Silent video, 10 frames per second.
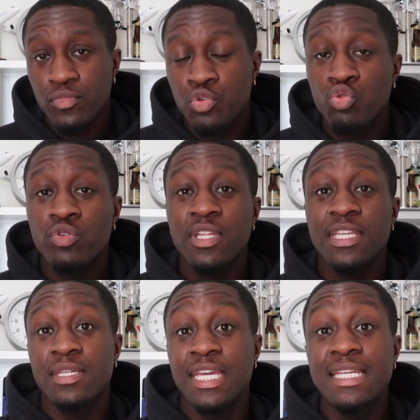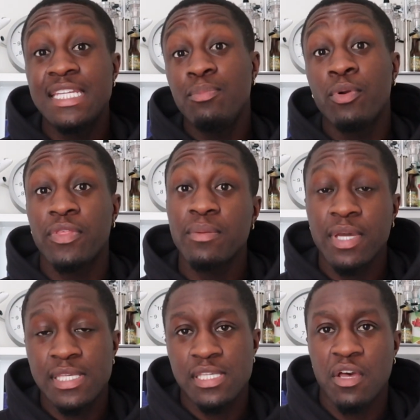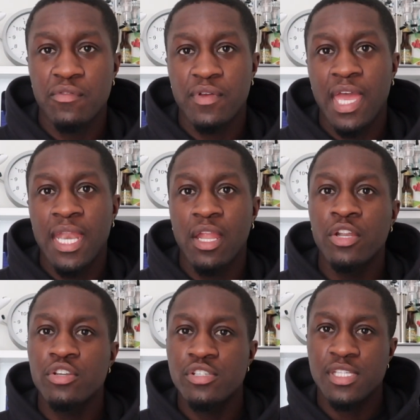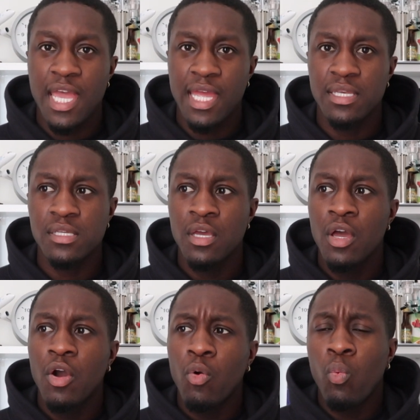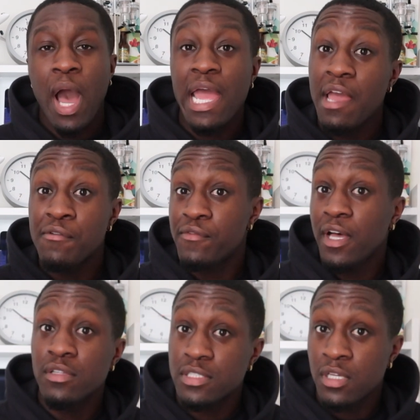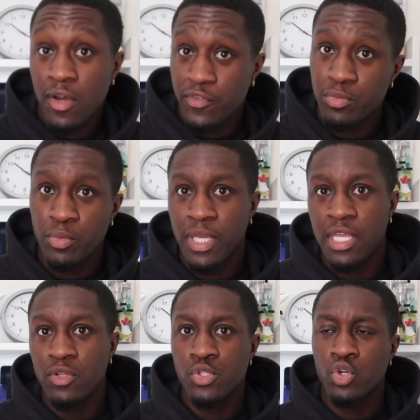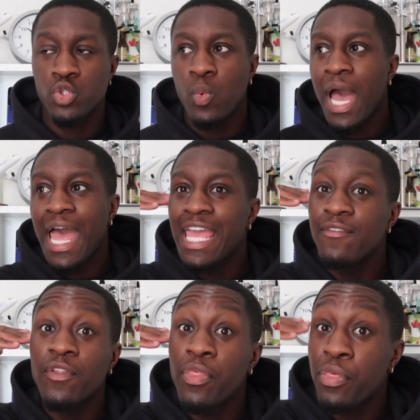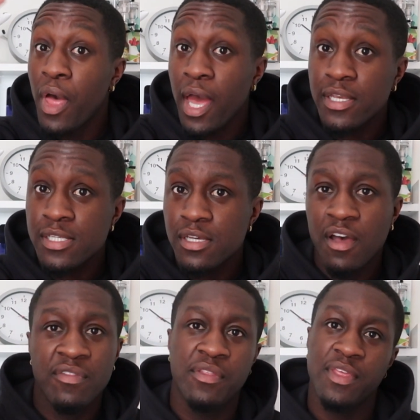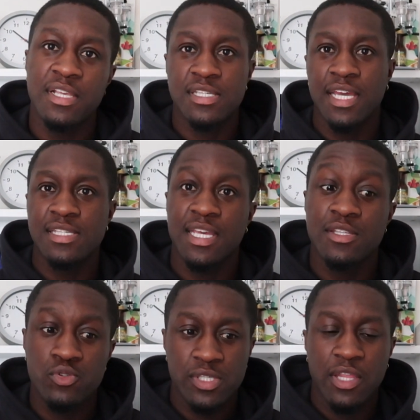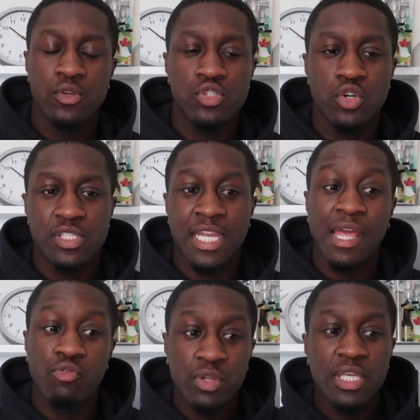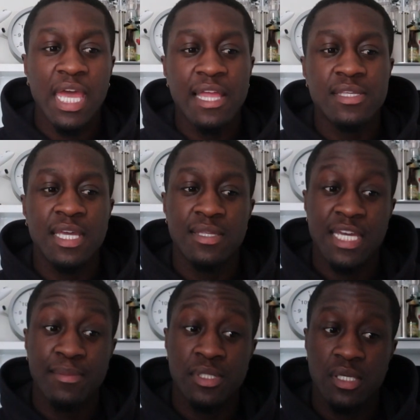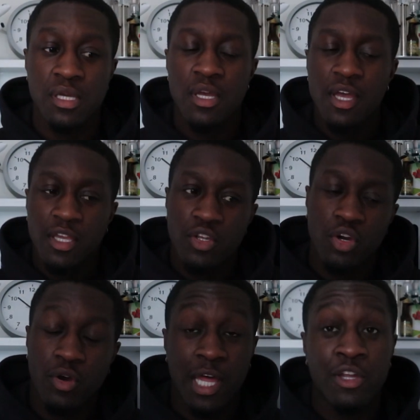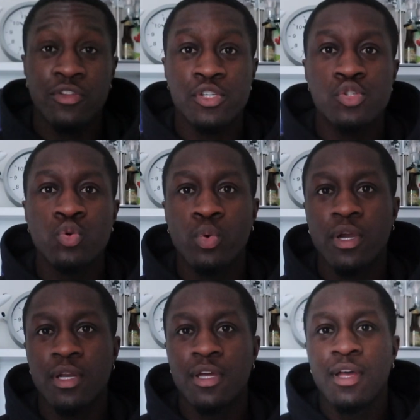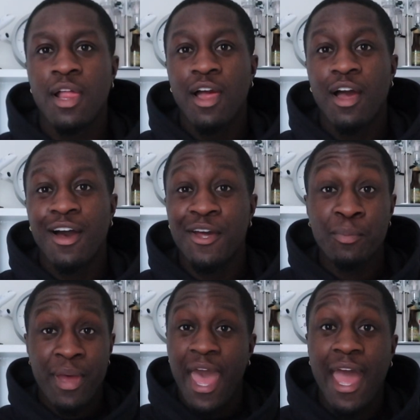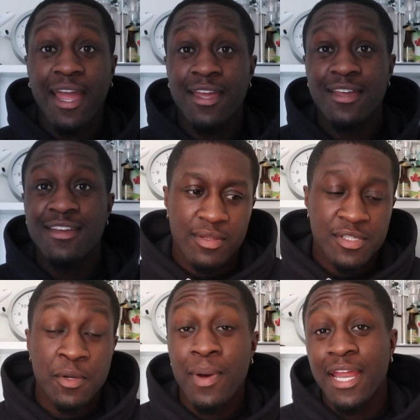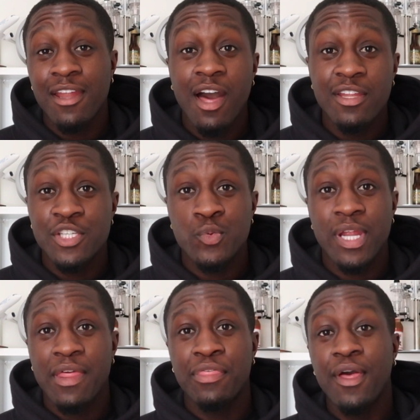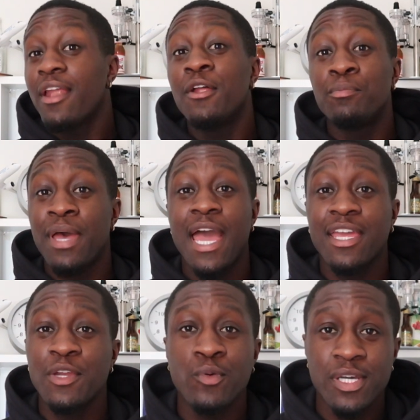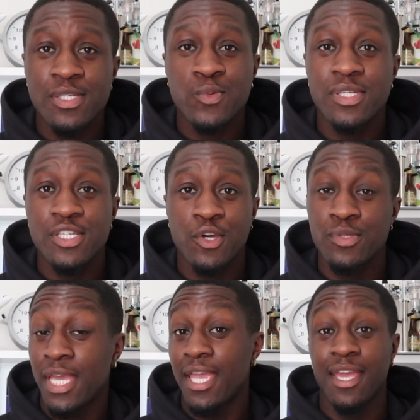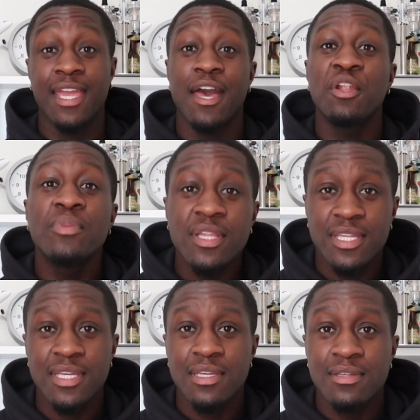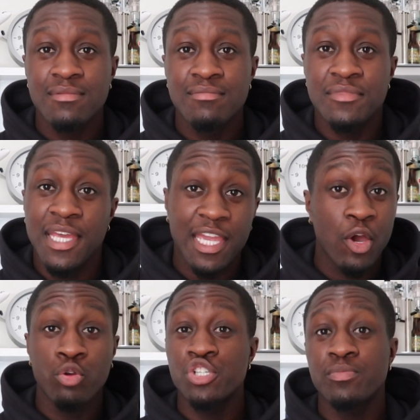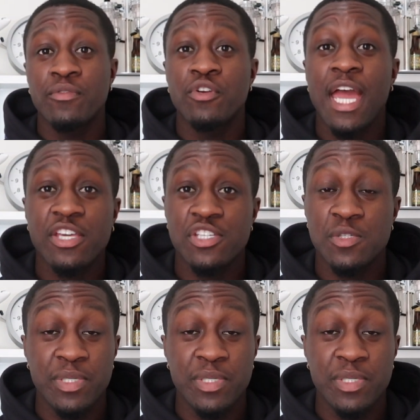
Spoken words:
to really dig deep within myself and understand why I felt comfortable making those jokes, why I even thought of the things that I said to say those jokes. And I really had to take the time to, I learned this new word, unpack. To my knowledge, what I thought unpacking was, taking accountability, taking ownership of your actions,